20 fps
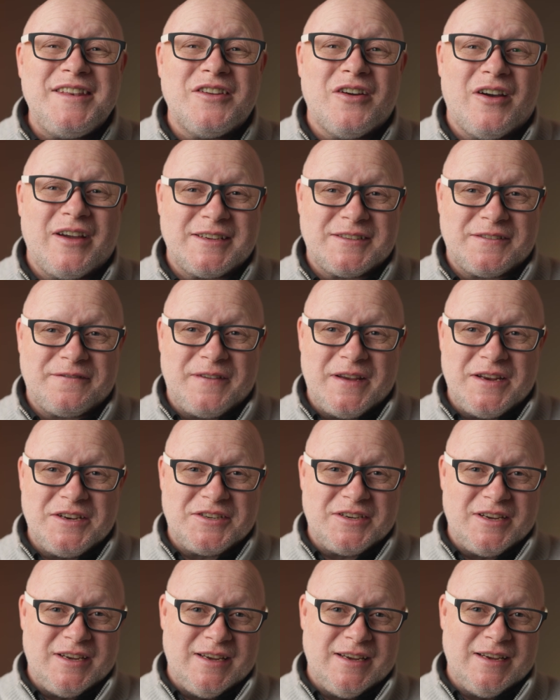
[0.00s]
nice
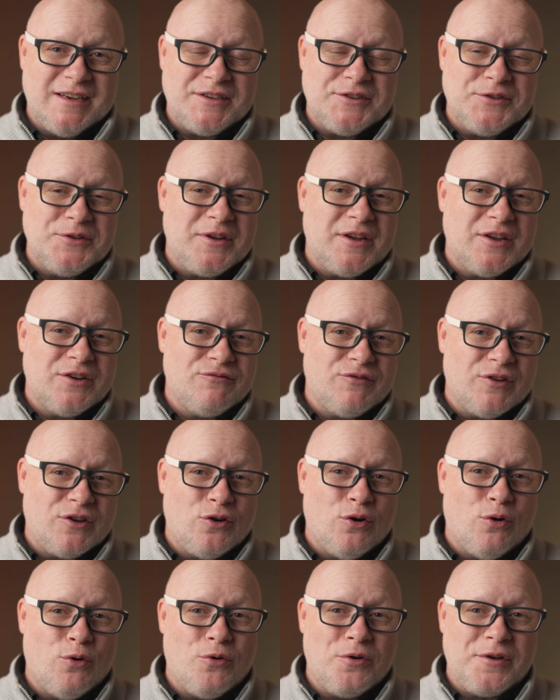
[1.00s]
feature is you can
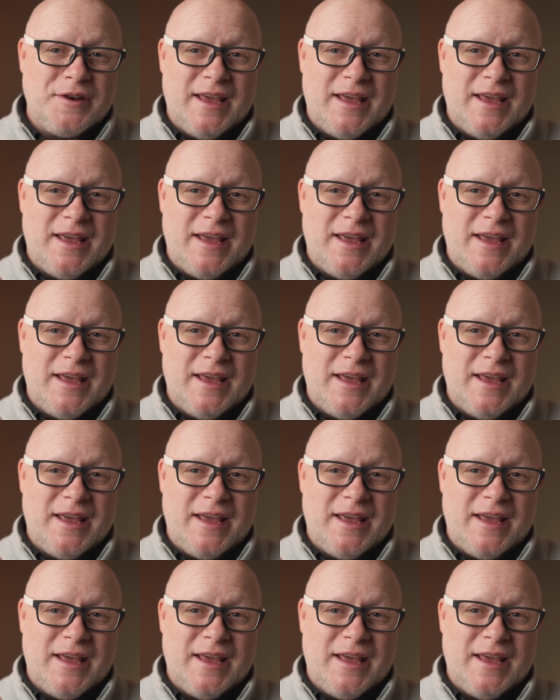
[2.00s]
record